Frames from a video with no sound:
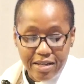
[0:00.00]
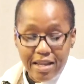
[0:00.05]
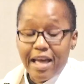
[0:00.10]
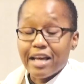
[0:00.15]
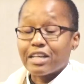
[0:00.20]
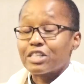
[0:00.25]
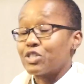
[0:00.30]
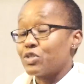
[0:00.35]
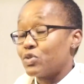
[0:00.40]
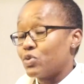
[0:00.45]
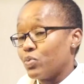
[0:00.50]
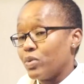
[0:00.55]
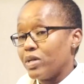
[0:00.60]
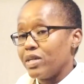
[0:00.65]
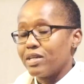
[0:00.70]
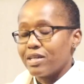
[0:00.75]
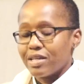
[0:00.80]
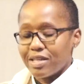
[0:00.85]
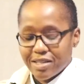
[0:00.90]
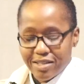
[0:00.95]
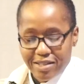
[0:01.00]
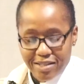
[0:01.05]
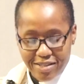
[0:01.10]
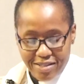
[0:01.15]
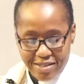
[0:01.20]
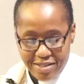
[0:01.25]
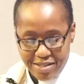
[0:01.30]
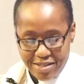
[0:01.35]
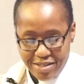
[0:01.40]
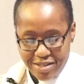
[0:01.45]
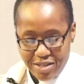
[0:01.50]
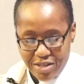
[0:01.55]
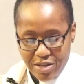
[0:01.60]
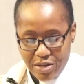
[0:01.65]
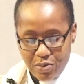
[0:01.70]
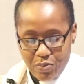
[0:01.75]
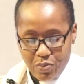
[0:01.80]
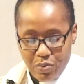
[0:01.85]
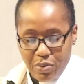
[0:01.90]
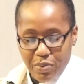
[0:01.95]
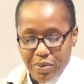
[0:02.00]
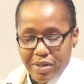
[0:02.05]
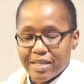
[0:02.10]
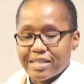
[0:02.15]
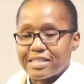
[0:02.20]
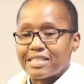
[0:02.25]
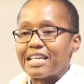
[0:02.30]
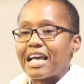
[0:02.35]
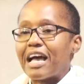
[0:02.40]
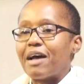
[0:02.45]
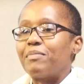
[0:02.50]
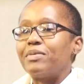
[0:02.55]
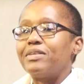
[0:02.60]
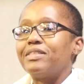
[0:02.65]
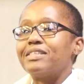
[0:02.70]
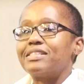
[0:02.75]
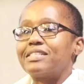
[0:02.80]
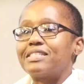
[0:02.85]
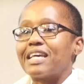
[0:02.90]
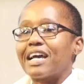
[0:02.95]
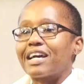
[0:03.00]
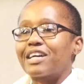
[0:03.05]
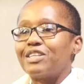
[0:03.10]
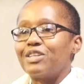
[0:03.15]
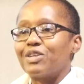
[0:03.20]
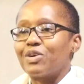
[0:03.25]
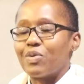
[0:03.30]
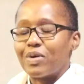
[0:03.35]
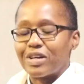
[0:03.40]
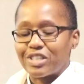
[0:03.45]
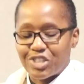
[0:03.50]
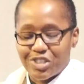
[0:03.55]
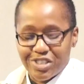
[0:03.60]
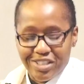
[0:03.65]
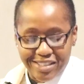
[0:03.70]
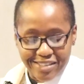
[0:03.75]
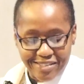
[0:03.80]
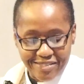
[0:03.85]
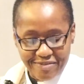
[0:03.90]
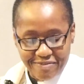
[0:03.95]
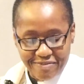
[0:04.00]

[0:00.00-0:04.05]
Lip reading: Next week, we will examine the second question.